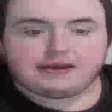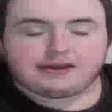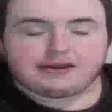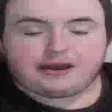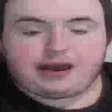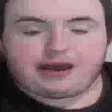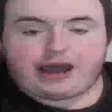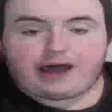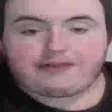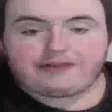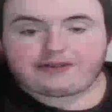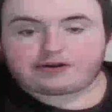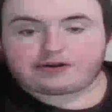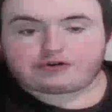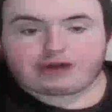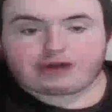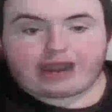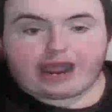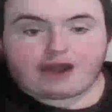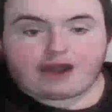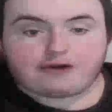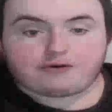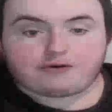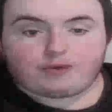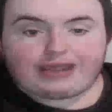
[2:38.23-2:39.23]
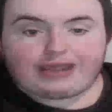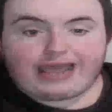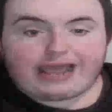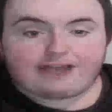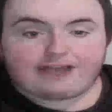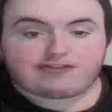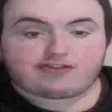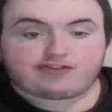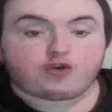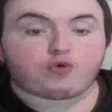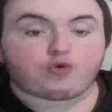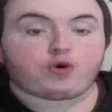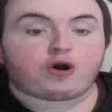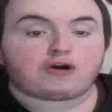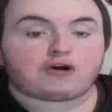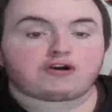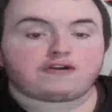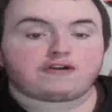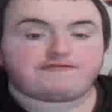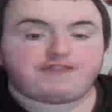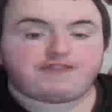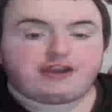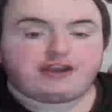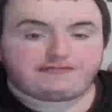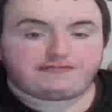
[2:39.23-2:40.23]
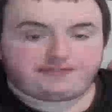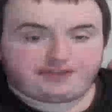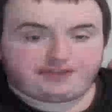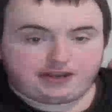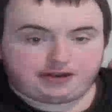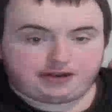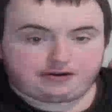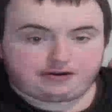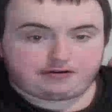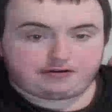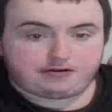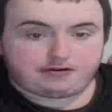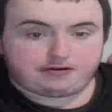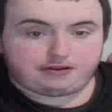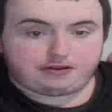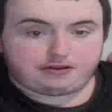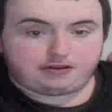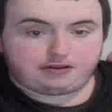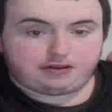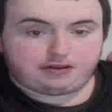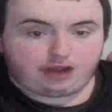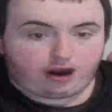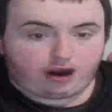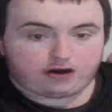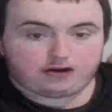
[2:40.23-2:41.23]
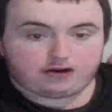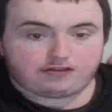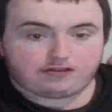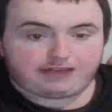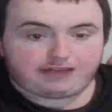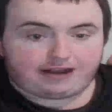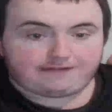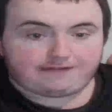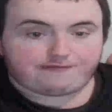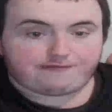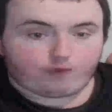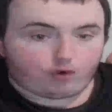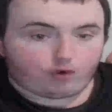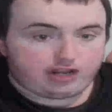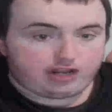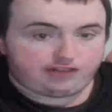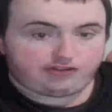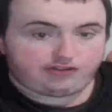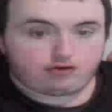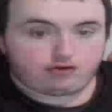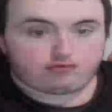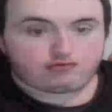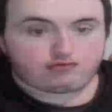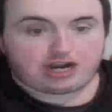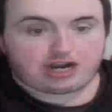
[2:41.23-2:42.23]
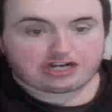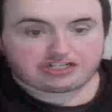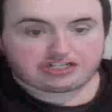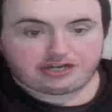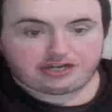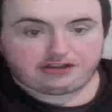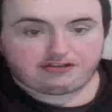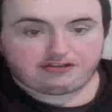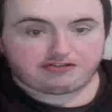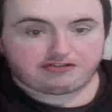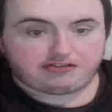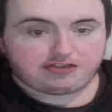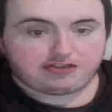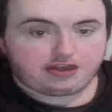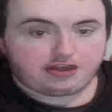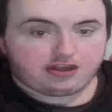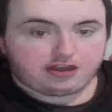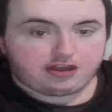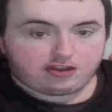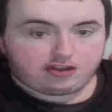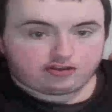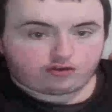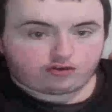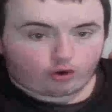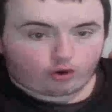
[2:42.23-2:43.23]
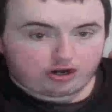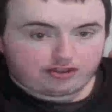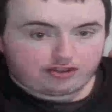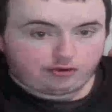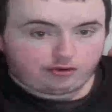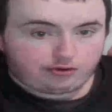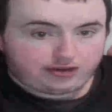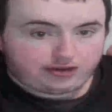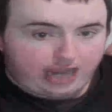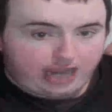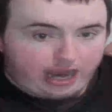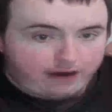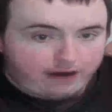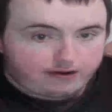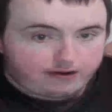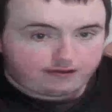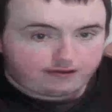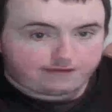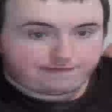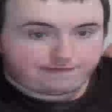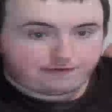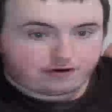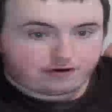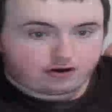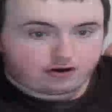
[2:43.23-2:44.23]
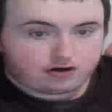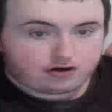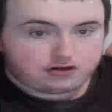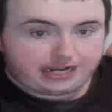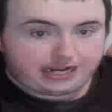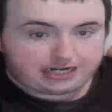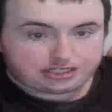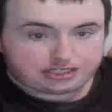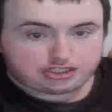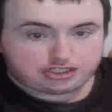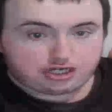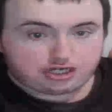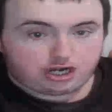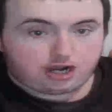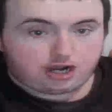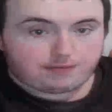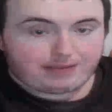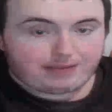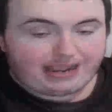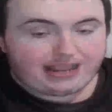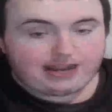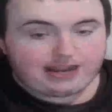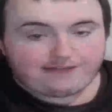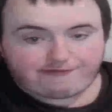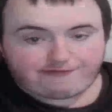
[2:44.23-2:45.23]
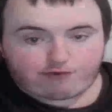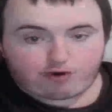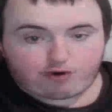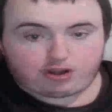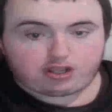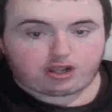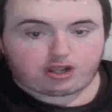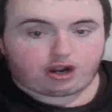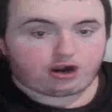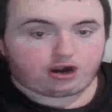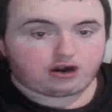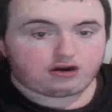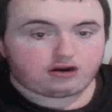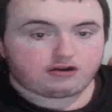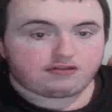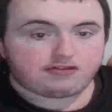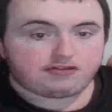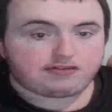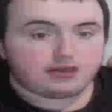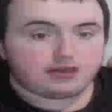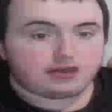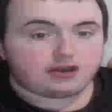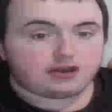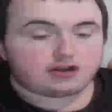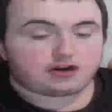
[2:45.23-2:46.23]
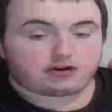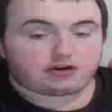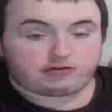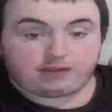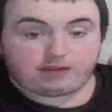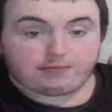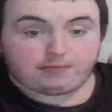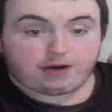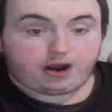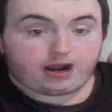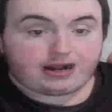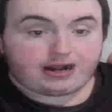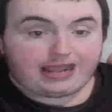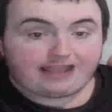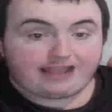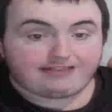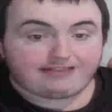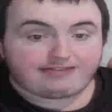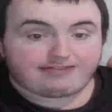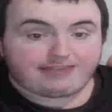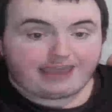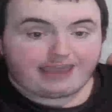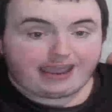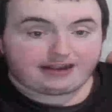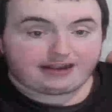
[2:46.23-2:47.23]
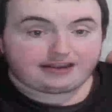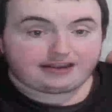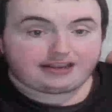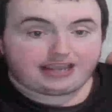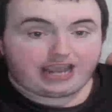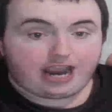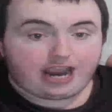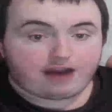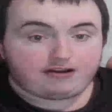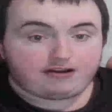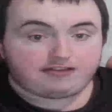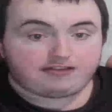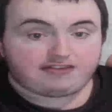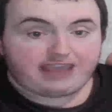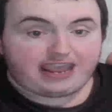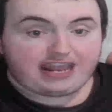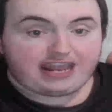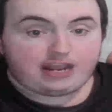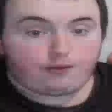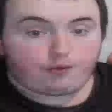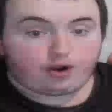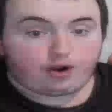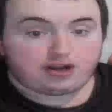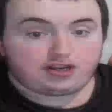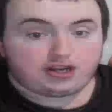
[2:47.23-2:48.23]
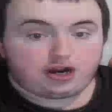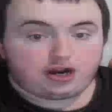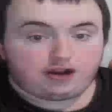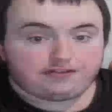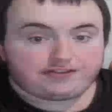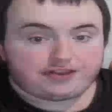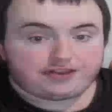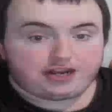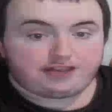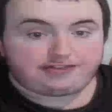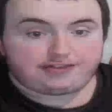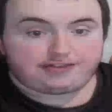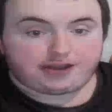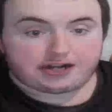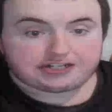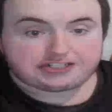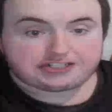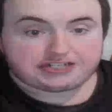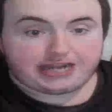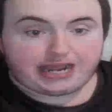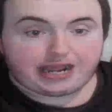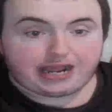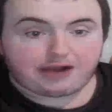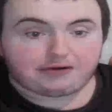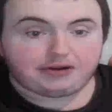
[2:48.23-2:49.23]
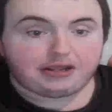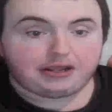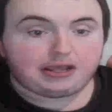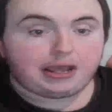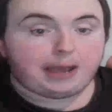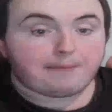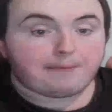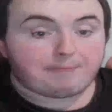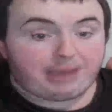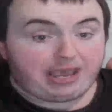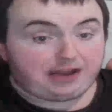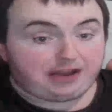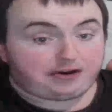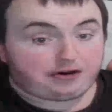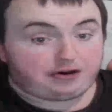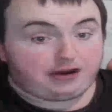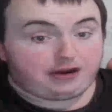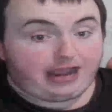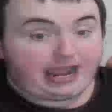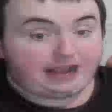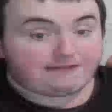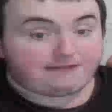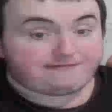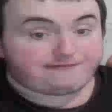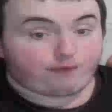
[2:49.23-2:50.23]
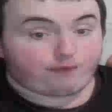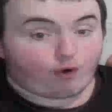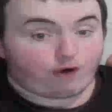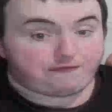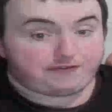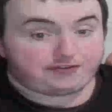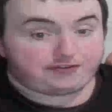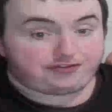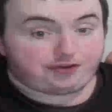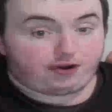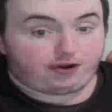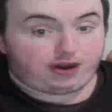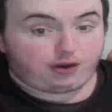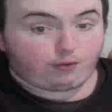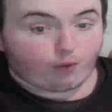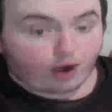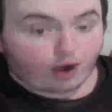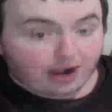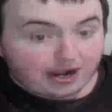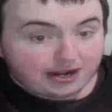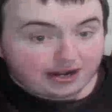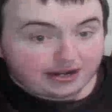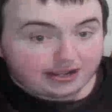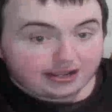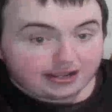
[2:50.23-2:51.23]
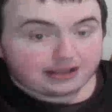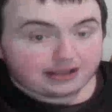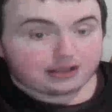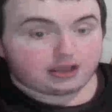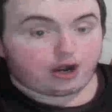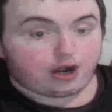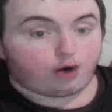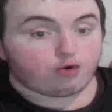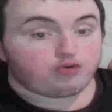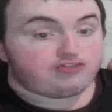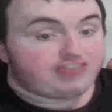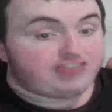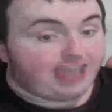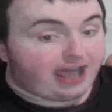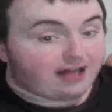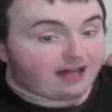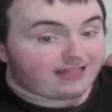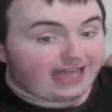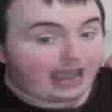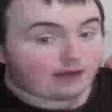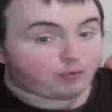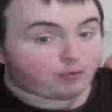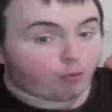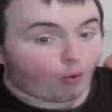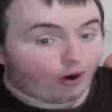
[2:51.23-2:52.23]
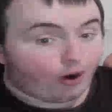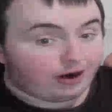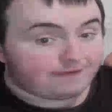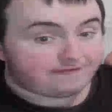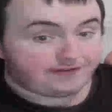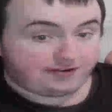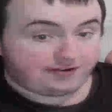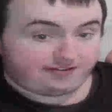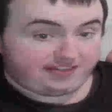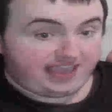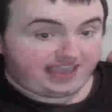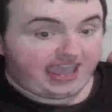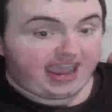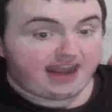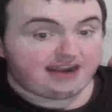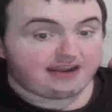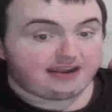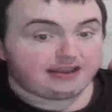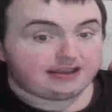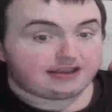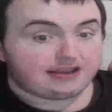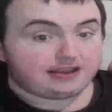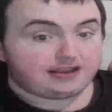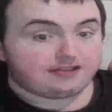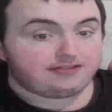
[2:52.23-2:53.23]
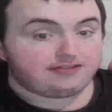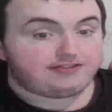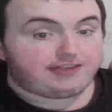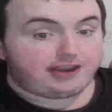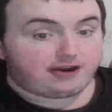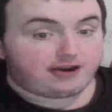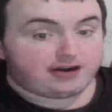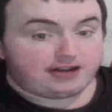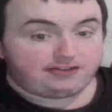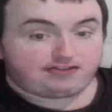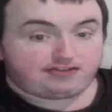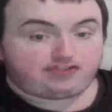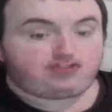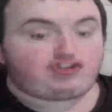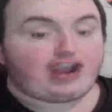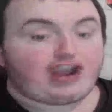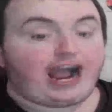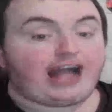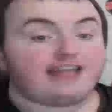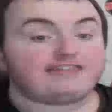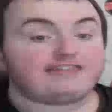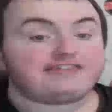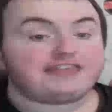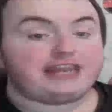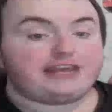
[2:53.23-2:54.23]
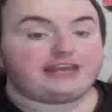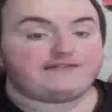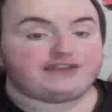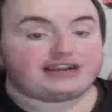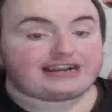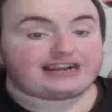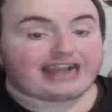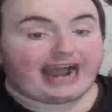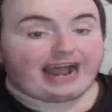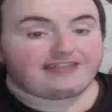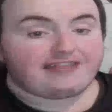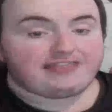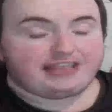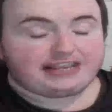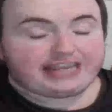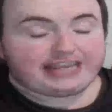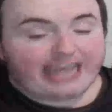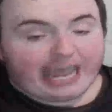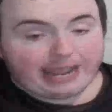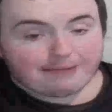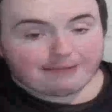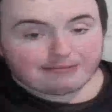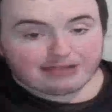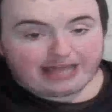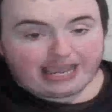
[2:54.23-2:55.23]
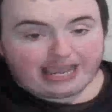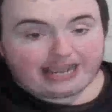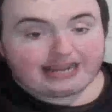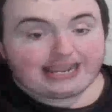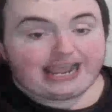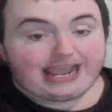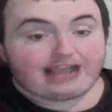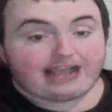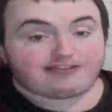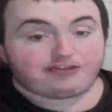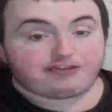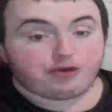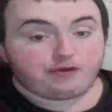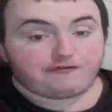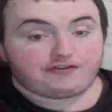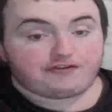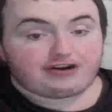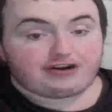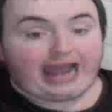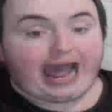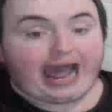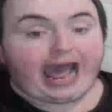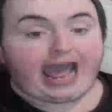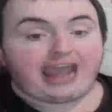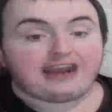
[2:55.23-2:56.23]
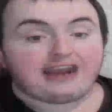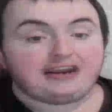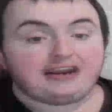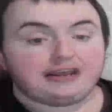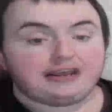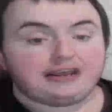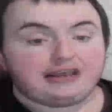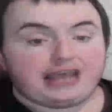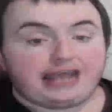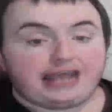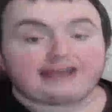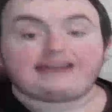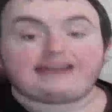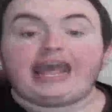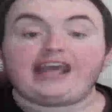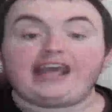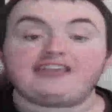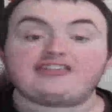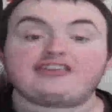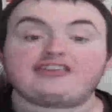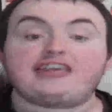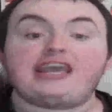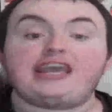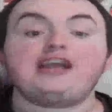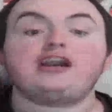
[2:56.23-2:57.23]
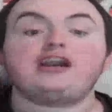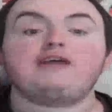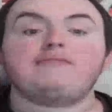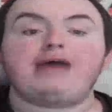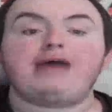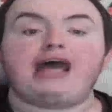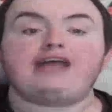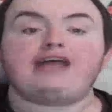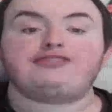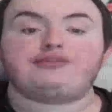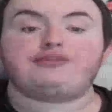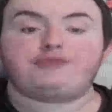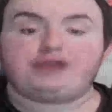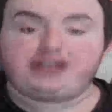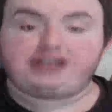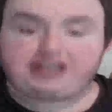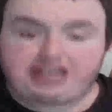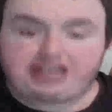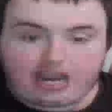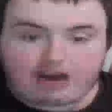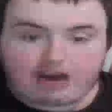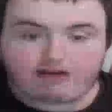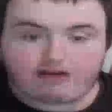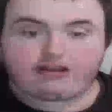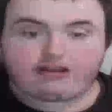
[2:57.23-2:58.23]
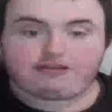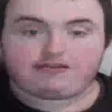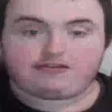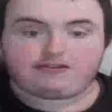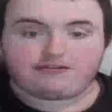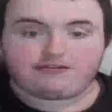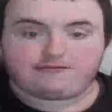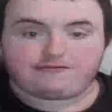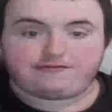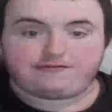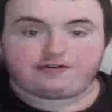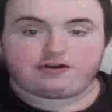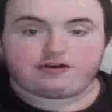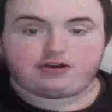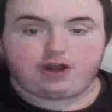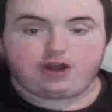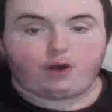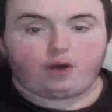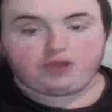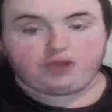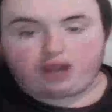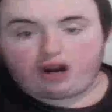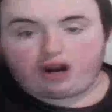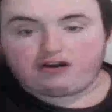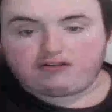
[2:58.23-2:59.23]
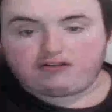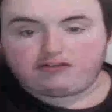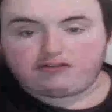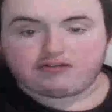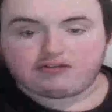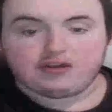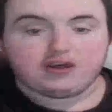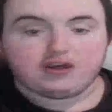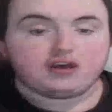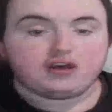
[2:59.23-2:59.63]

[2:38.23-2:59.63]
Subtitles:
On the ground, we had 215 yards on 42 rushes, 22 carries for Nick Chubb, 84 yards. Kareem Hunt had 10 carries, 81 yards and a touchdown. Baker had 4 for 31. Odell had 1 for 10. Dearness Johnson even got in the game late. He had 2 for 9. And Case Keenum had 3 carries for no yards.